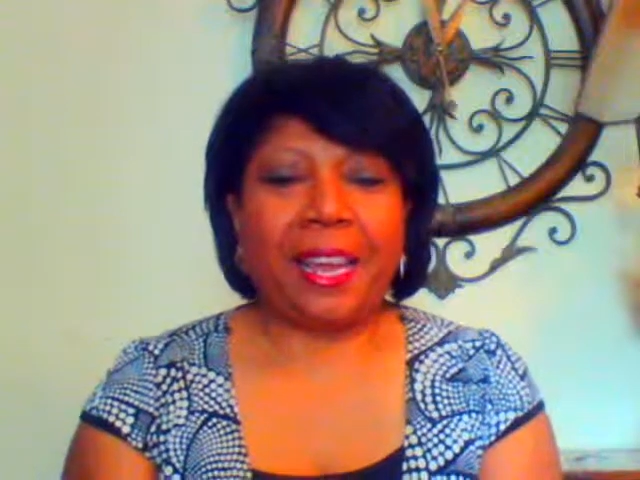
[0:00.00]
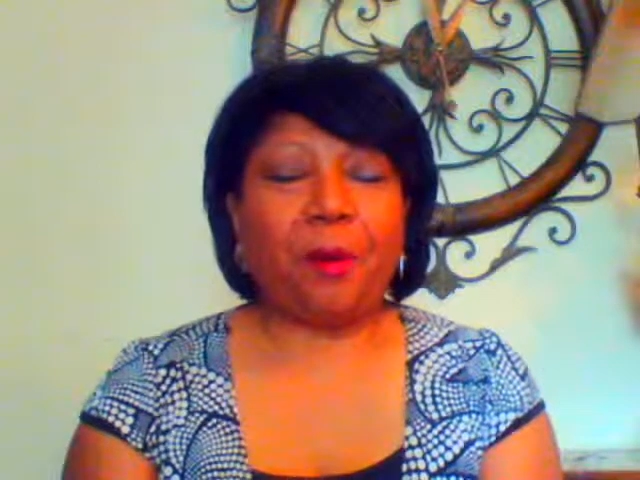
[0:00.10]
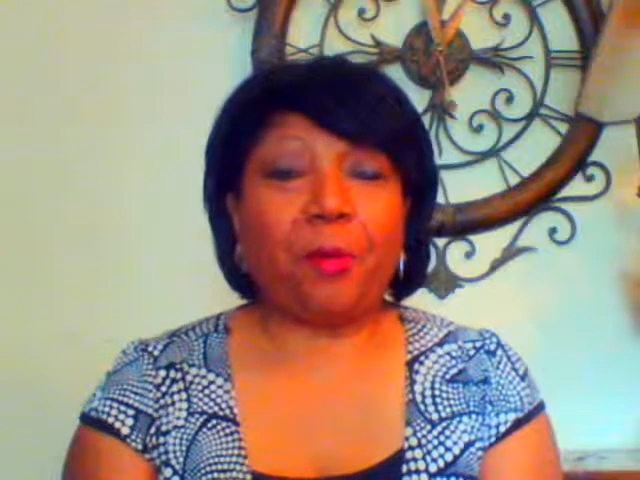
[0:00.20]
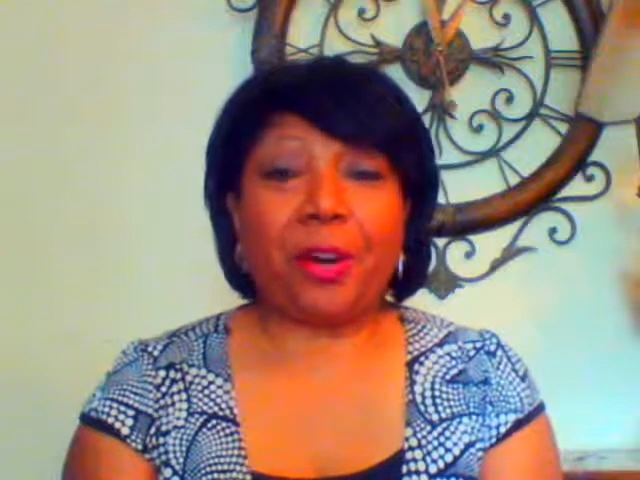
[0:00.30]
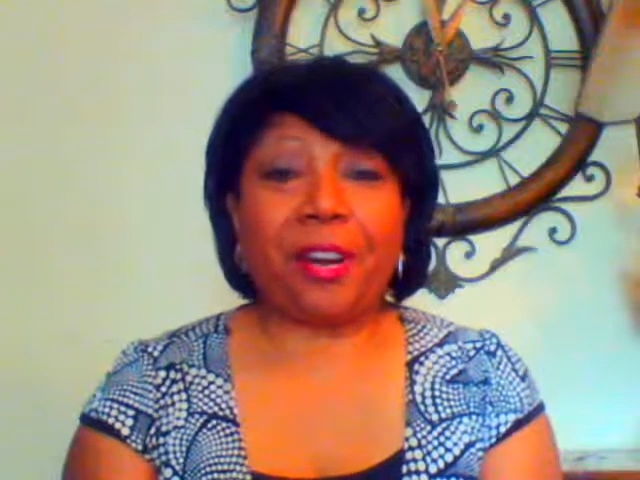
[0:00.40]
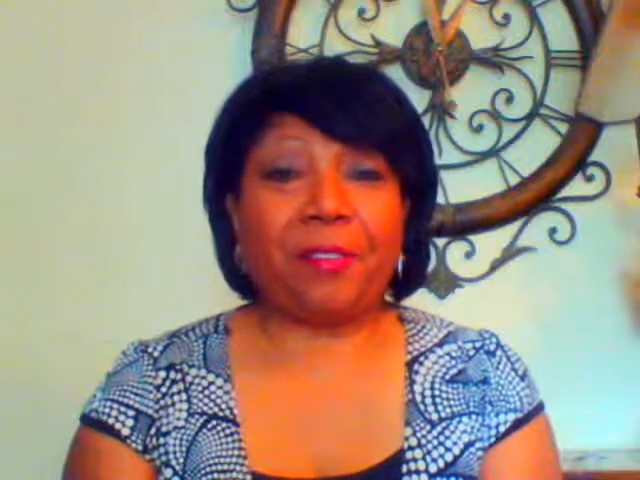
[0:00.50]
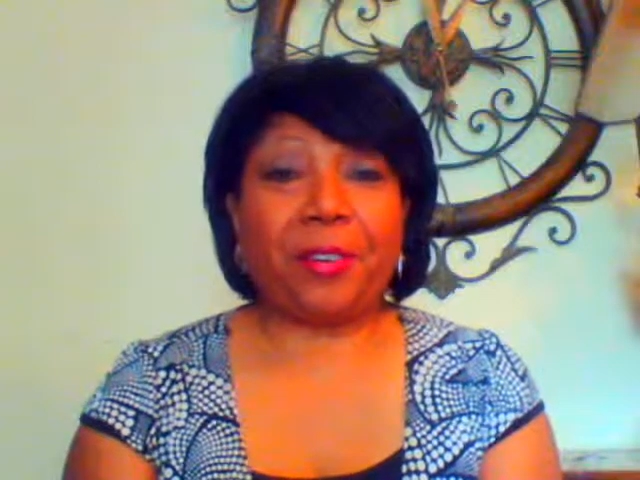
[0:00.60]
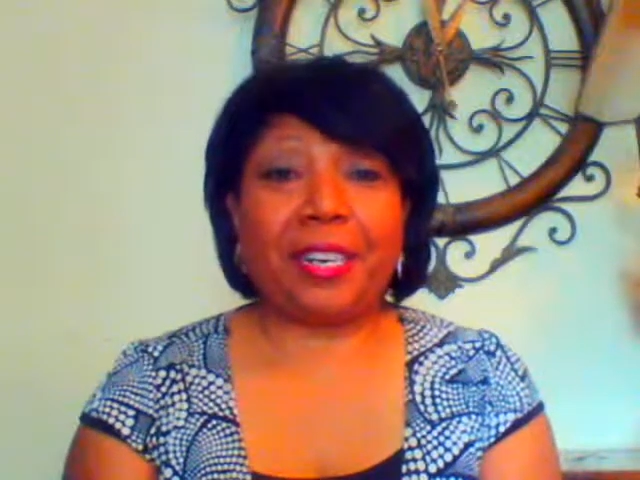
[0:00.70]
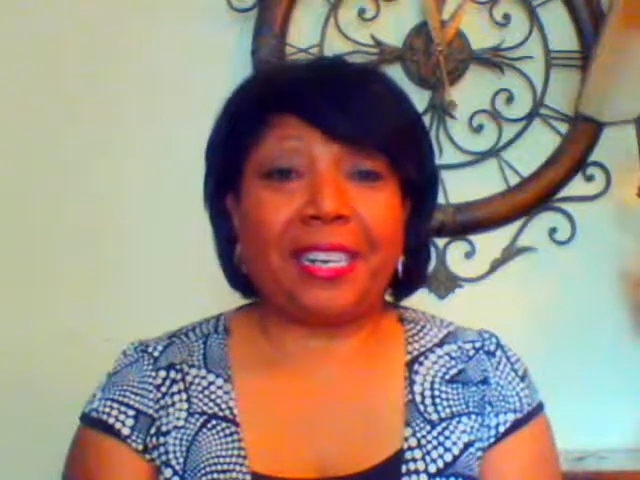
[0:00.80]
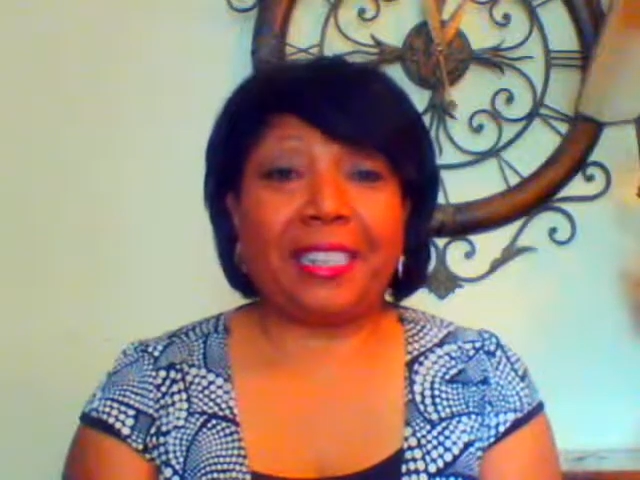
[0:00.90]
And
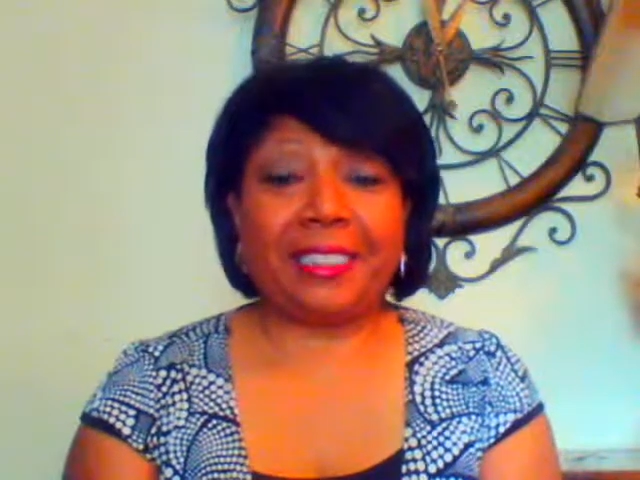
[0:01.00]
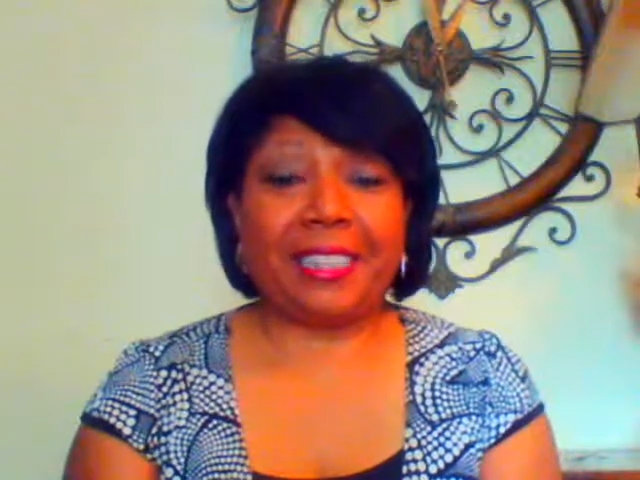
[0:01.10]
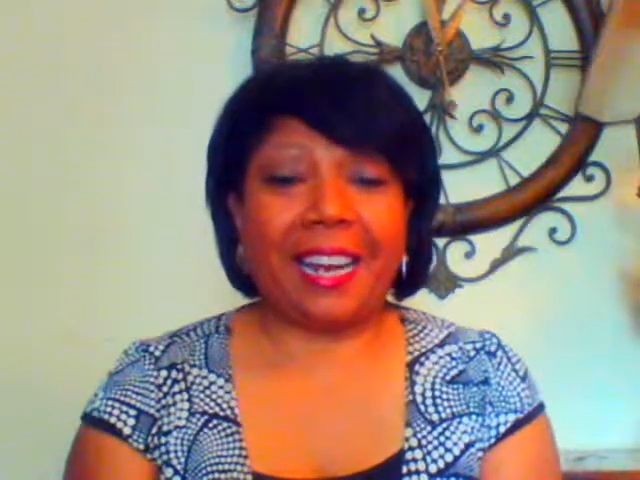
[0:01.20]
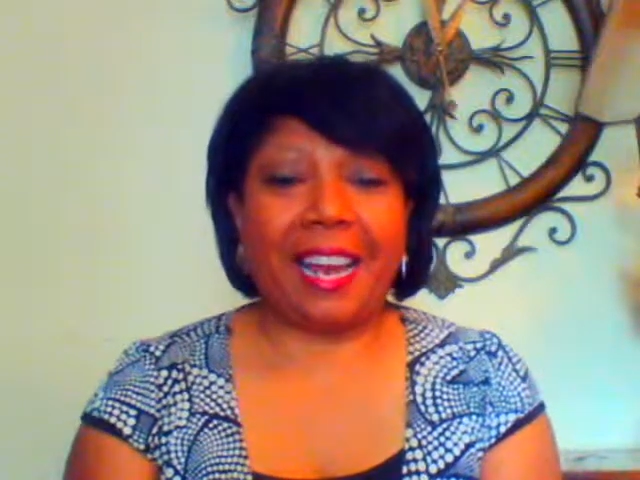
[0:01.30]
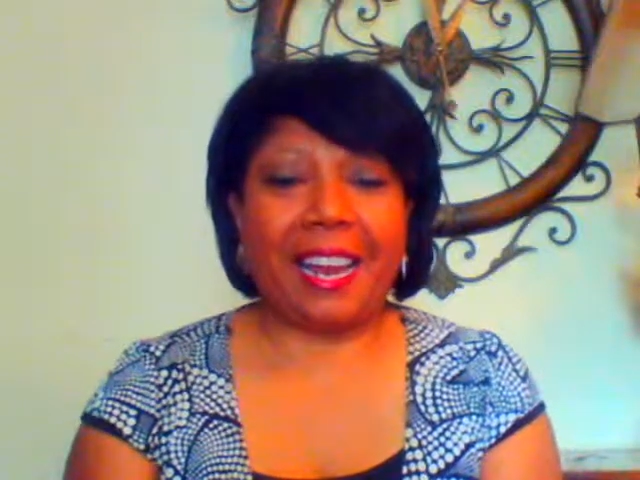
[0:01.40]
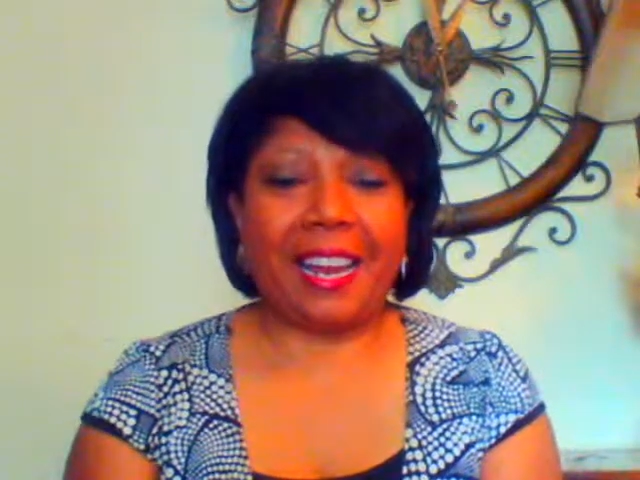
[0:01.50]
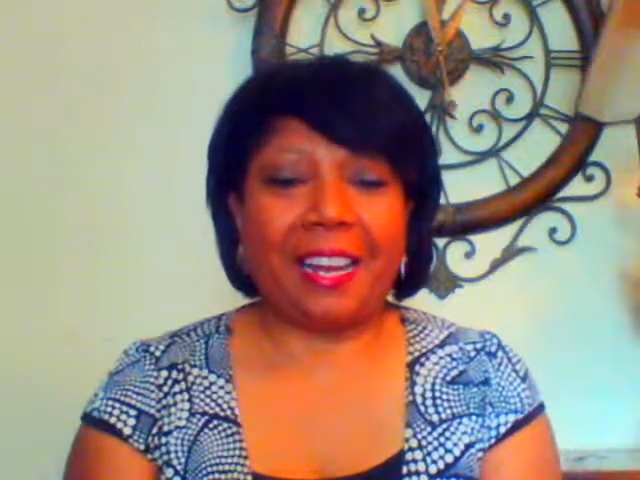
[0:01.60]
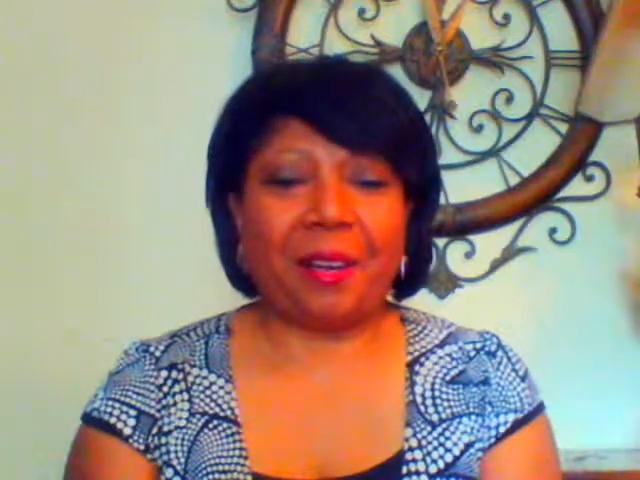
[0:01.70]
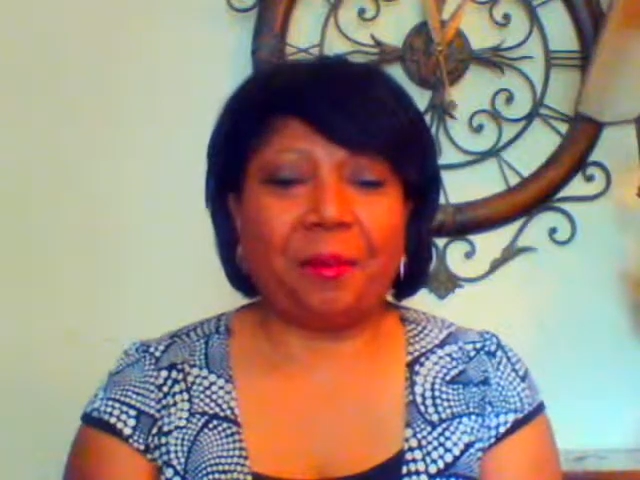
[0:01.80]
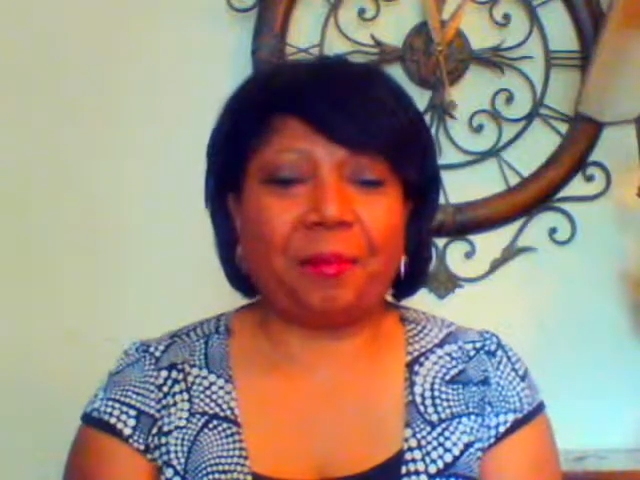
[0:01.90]
wherever it is that I
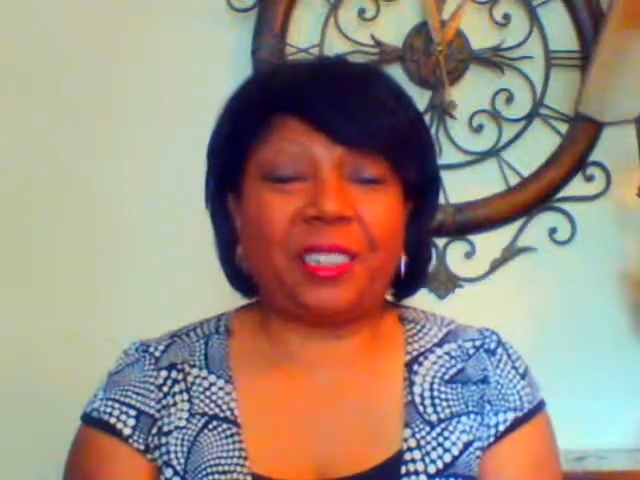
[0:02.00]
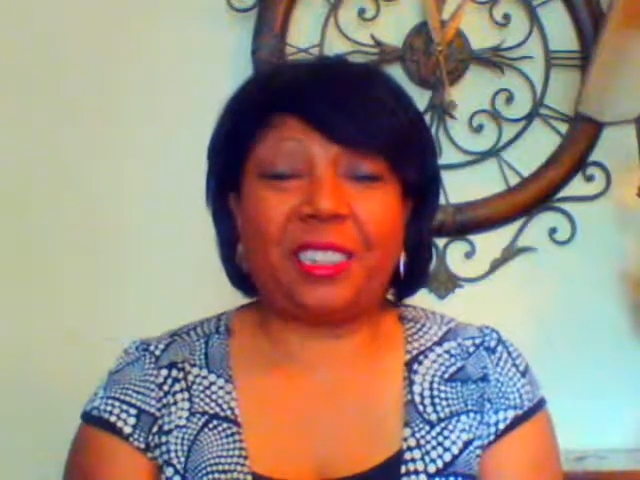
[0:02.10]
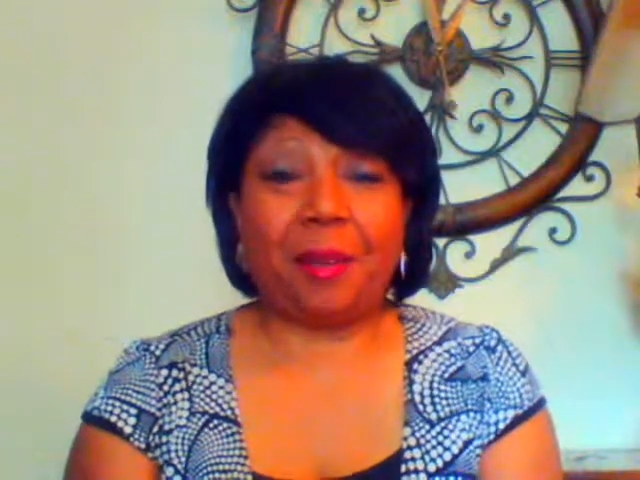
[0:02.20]
am,